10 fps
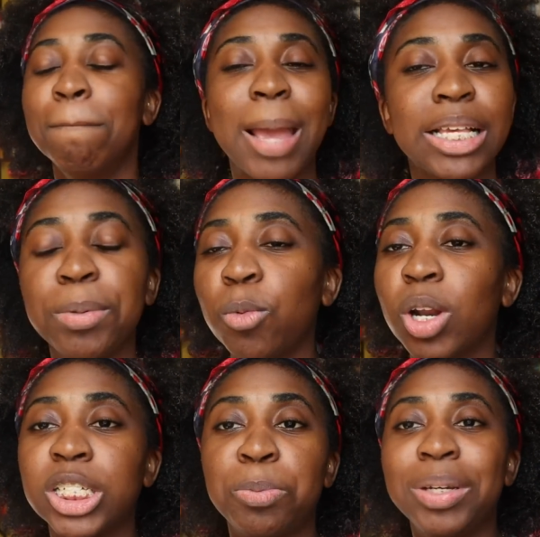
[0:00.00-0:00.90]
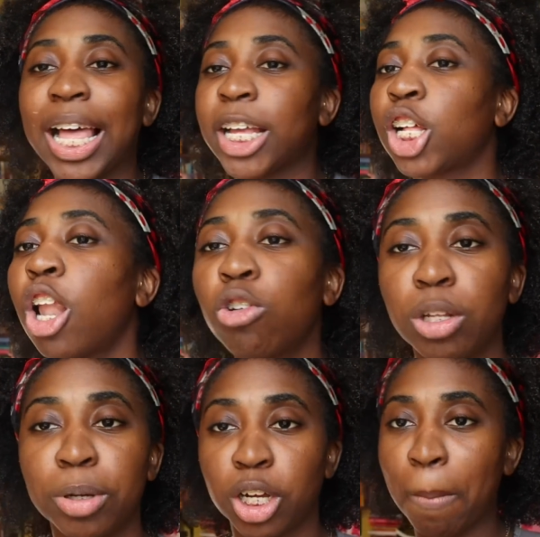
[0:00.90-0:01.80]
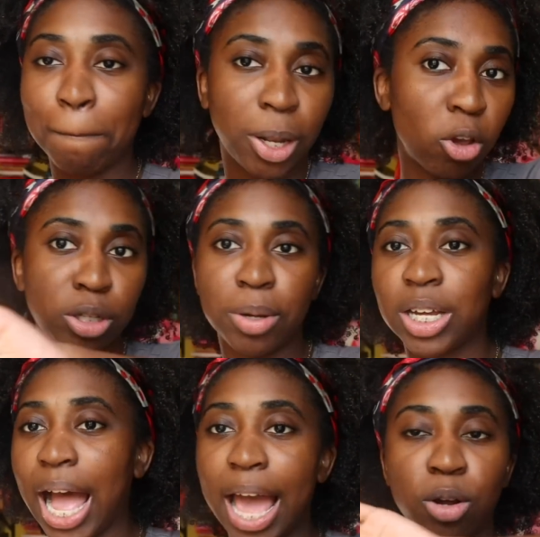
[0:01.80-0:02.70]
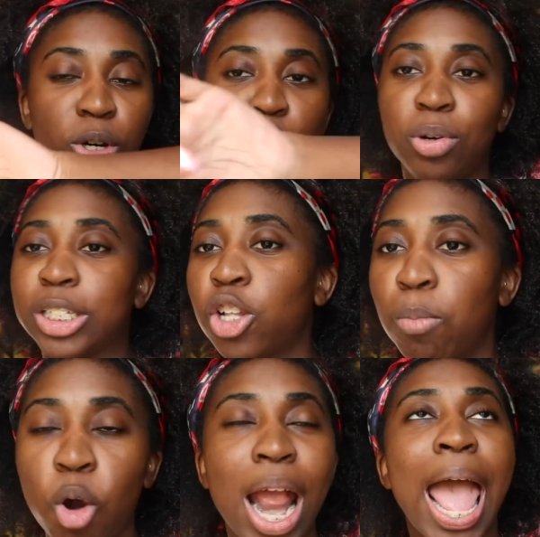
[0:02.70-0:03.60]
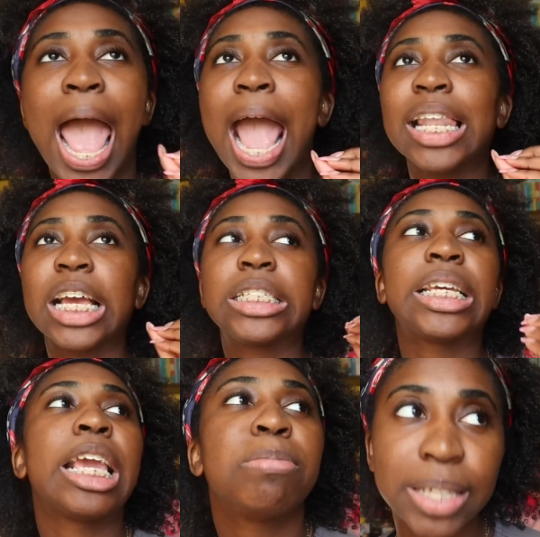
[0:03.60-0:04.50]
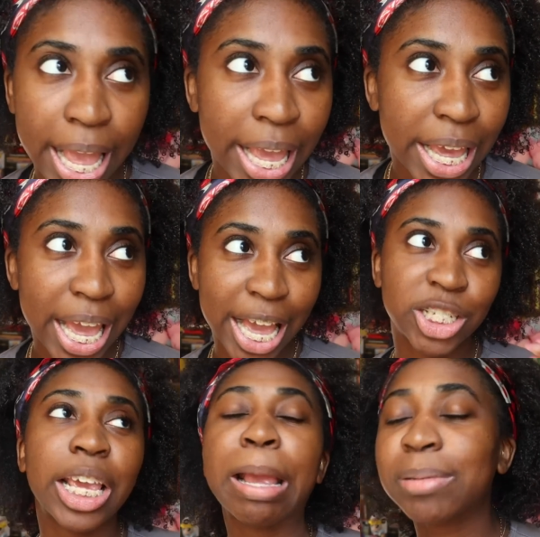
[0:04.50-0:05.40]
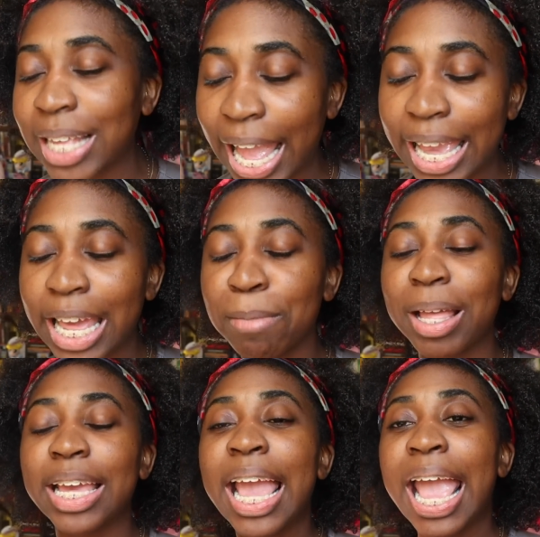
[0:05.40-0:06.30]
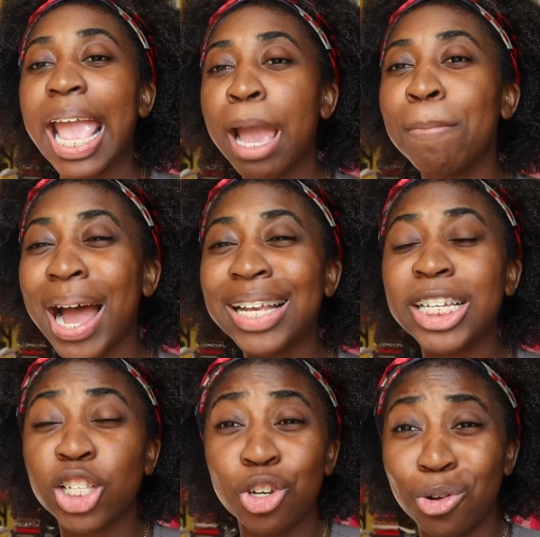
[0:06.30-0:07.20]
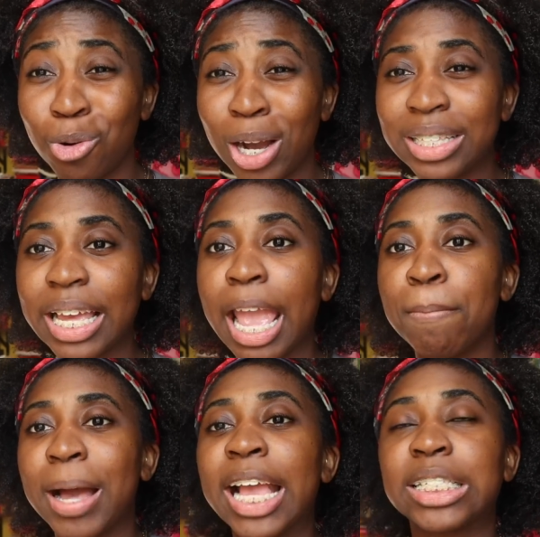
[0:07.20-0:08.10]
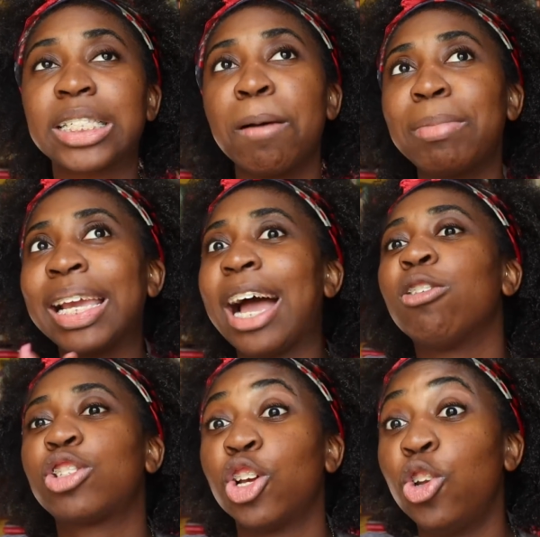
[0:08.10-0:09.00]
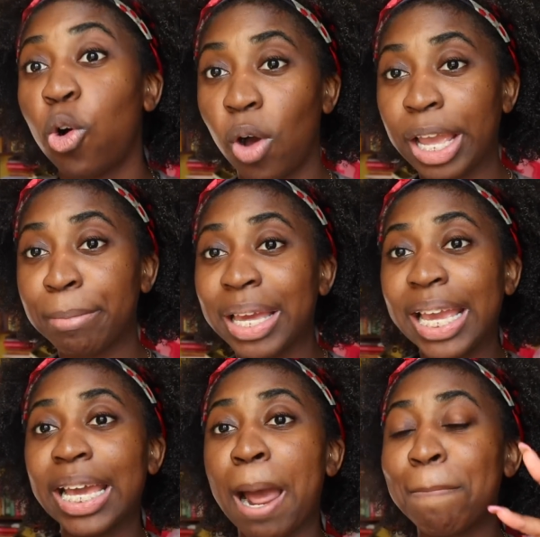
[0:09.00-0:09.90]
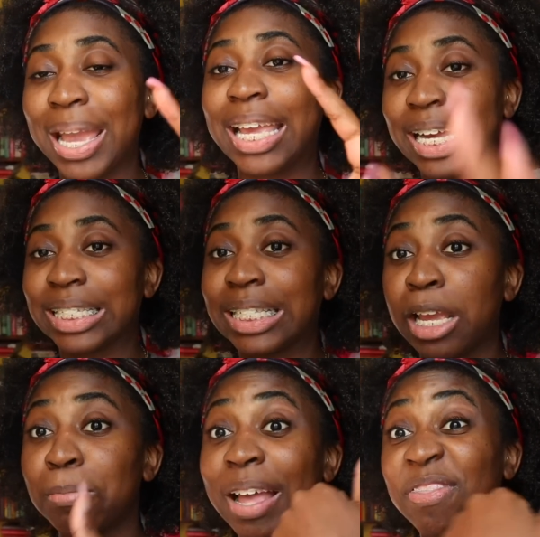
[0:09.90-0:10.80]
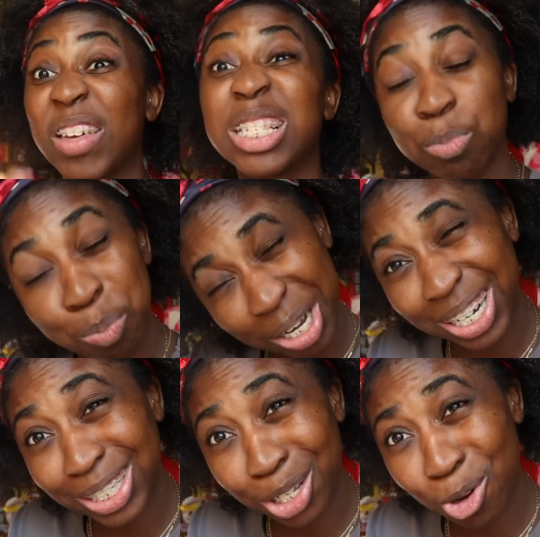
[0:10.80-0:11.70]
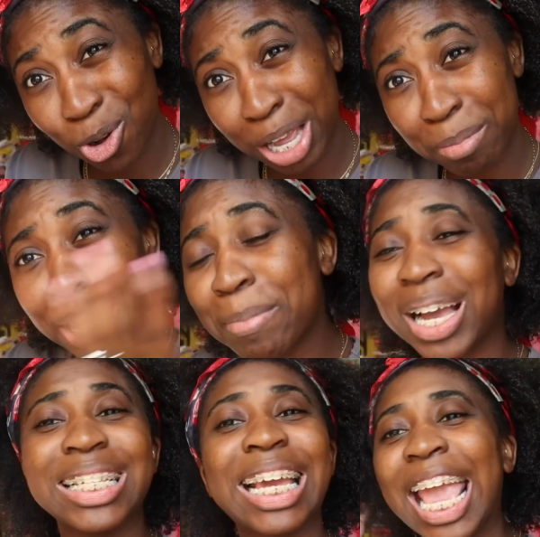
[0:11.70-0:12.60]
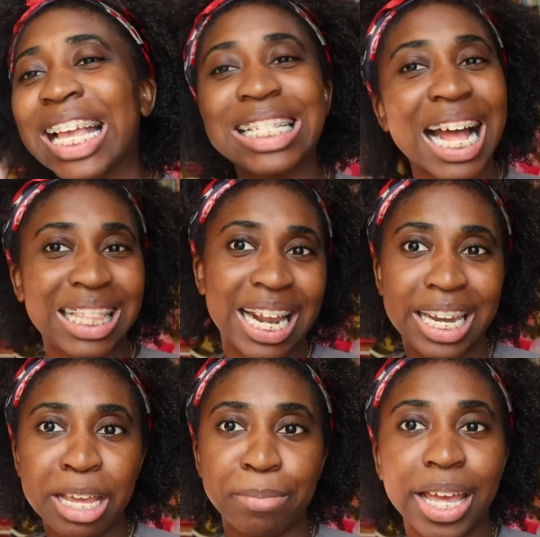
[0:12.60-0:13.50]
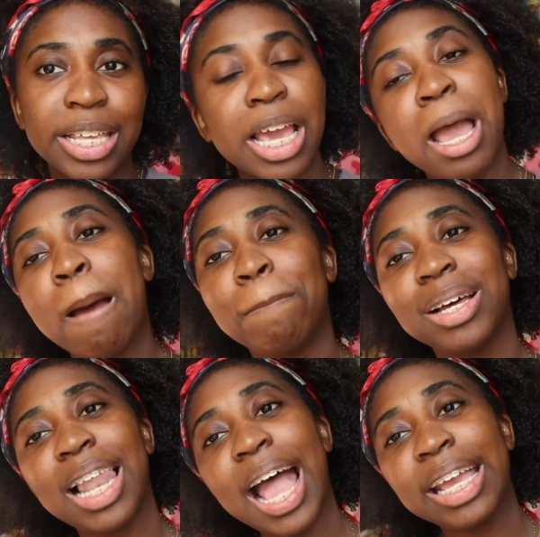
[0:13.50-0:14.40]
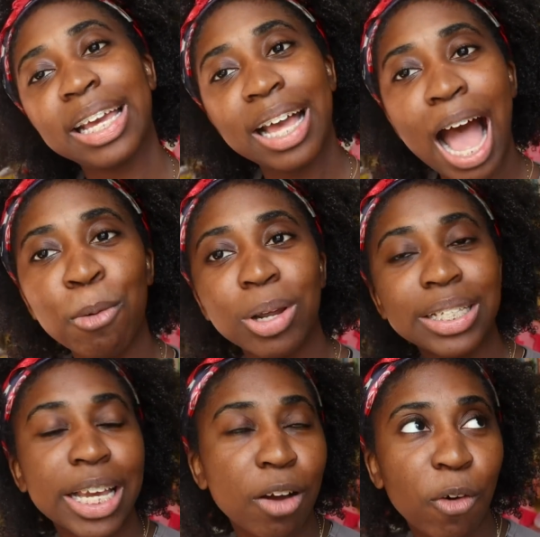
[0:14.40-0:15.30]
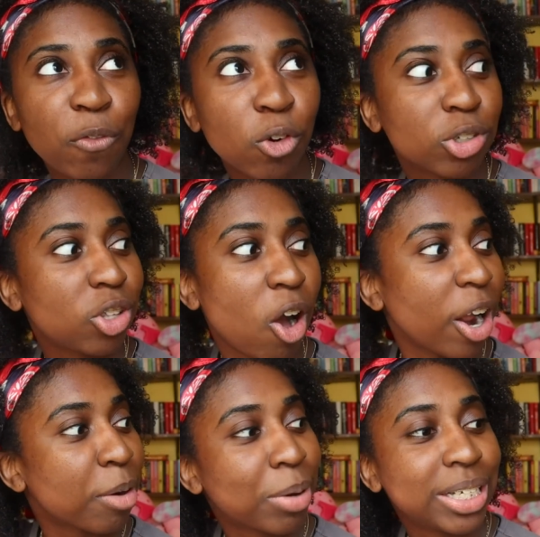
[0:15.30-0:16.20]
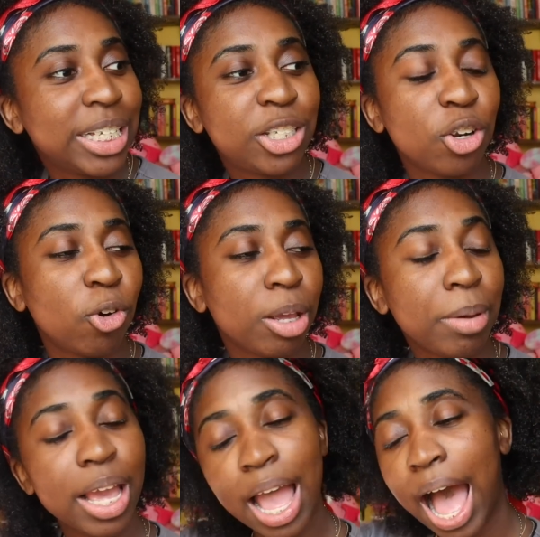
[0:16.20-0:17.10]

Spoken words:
makes me want to just be like, close the book, I don't want to do this no more. And like, she keeps saying it, and I'm like, am I just annoyed? Like, is something else annoying me, and I'm making it seem like this book is annoying me? Because it's not that deep, Kenya, but like, I want to take up a full star because it's annoying me.